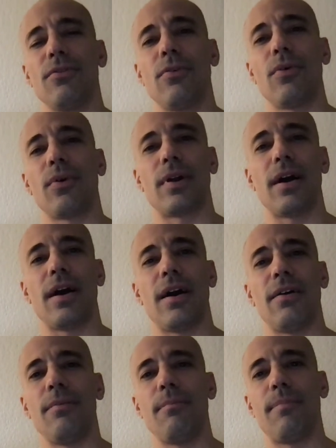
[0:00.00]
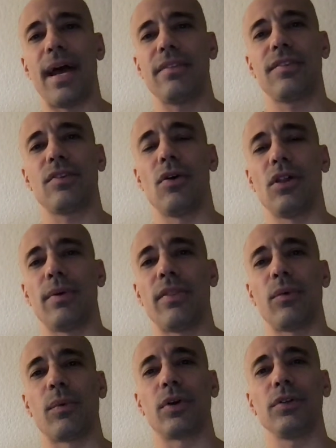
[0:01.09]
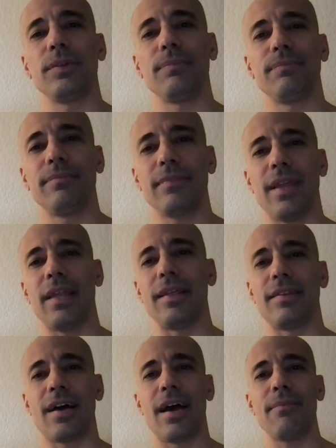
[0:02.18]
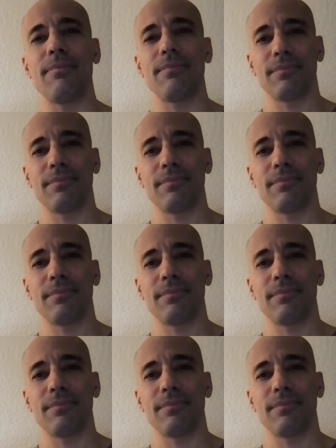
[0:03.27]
for pets all around the world, anytime,